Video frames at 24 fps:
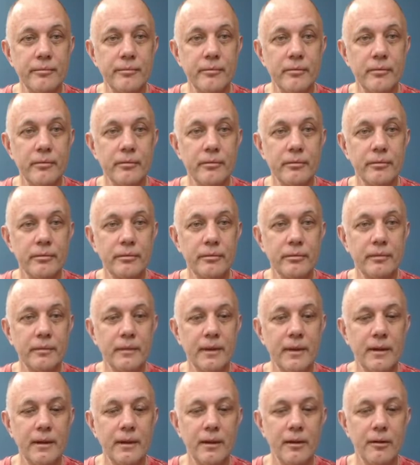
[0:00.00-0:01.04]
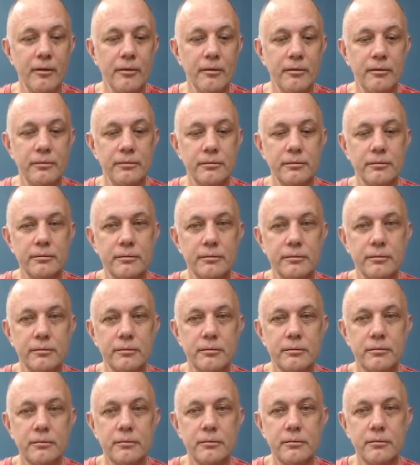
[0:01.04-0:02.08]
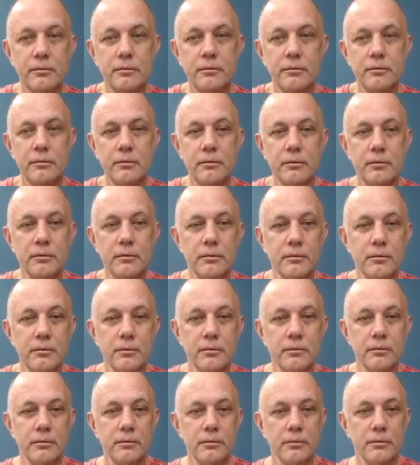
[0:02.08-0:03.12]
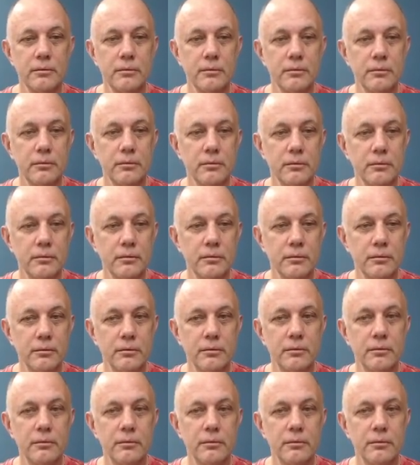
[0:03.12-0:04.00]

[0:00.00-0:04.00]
(silence)